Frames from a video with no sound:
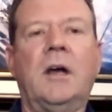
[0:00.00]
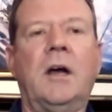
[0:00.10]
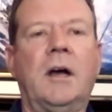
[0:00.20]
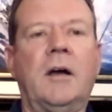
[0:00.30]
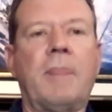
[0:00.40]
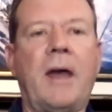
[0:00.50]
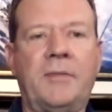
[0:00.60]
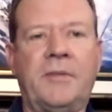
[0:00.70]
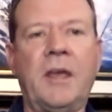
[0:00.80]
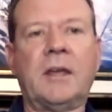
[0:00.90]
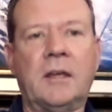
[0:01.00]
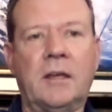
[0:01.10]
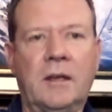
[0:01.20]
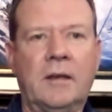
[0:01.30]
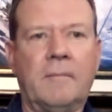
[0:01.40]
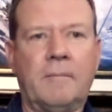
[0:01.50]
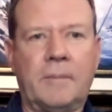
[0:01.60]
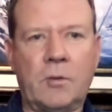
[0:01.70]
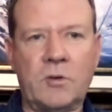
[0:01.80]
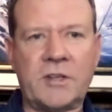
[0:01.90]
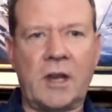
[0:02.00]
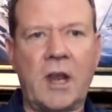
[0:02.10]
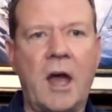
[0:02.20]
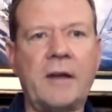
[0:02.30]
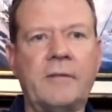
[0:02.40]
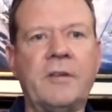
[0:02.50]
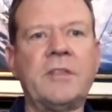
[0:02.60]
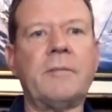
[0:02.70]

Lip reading: I think there lot of